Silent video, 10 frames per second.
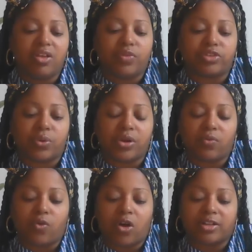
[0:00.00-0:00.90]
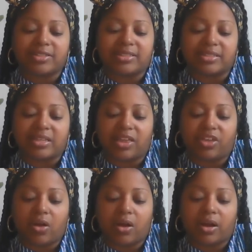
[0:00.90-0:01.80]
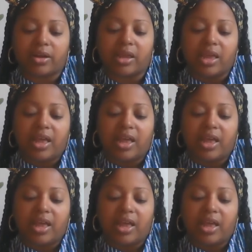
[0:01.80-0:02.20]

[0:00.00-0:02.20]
this queen of wands the death card